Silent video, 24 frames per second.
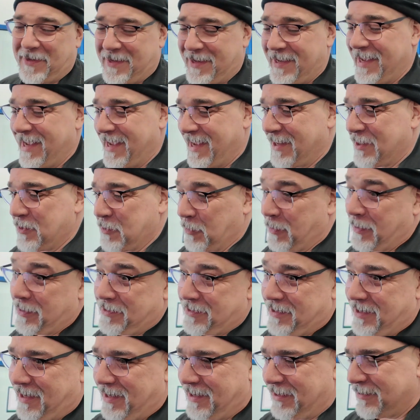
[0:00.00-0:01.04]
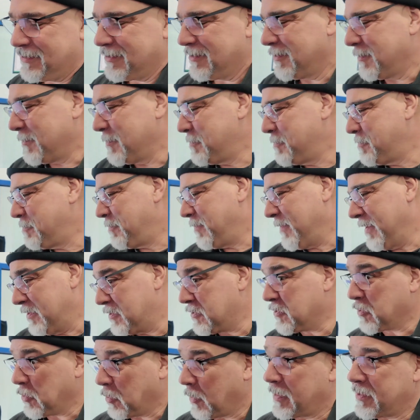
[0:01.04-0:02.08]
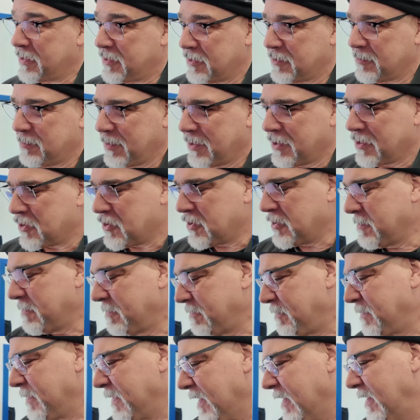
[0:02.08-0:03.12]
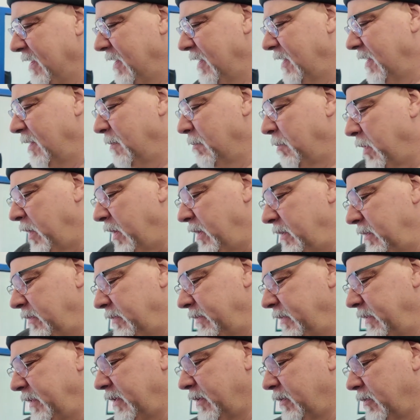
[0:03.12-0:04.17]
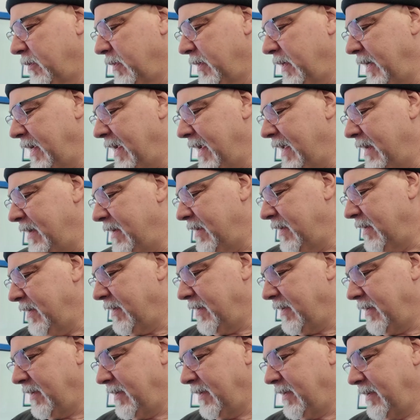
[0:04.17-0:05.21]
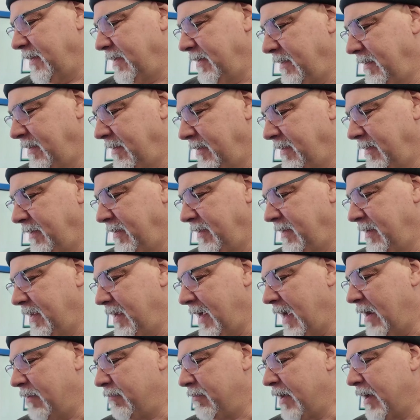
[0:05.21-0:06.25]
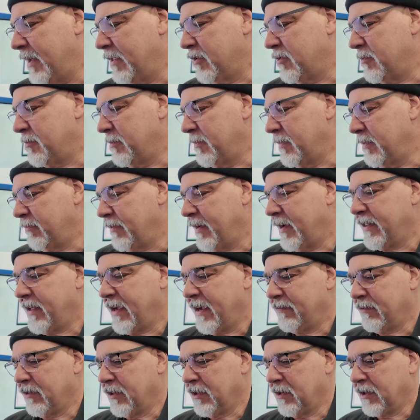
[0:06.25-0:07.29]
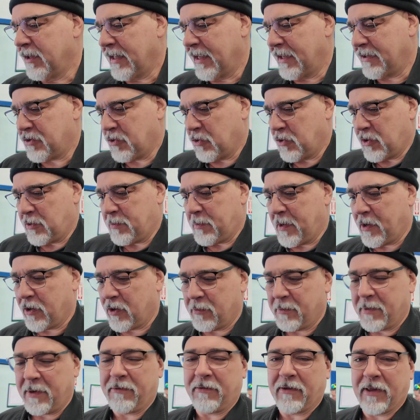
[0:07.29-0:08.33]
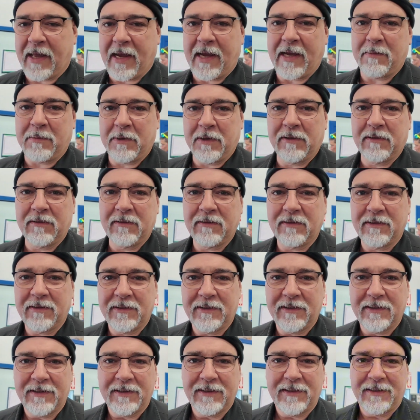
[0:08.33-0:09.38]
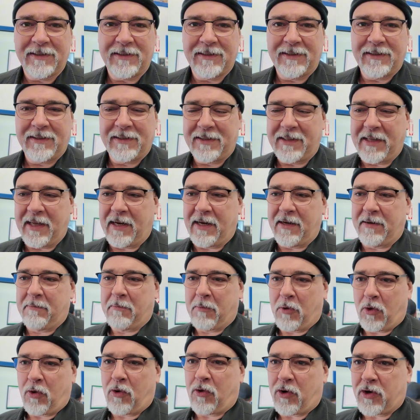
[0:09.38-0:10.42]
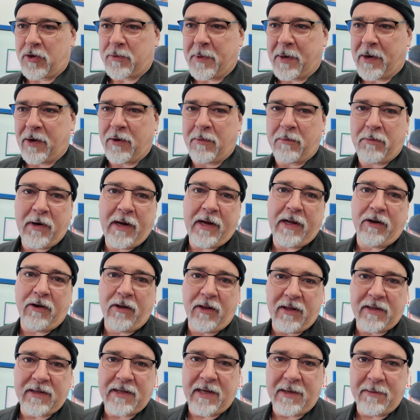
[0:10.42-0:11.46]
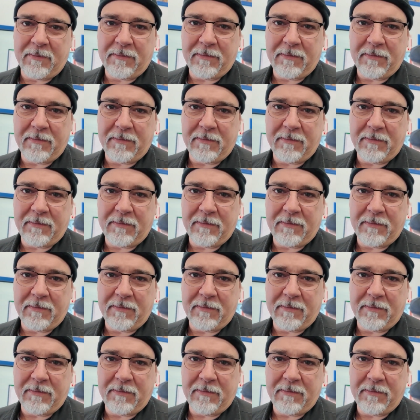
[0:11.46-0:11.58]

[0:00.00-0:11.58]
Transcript: Yeah, twice that, so it's twice as much. But, you know, again, I'd rather have a little less horsepower and be reliable than more horsepower and braking all the time.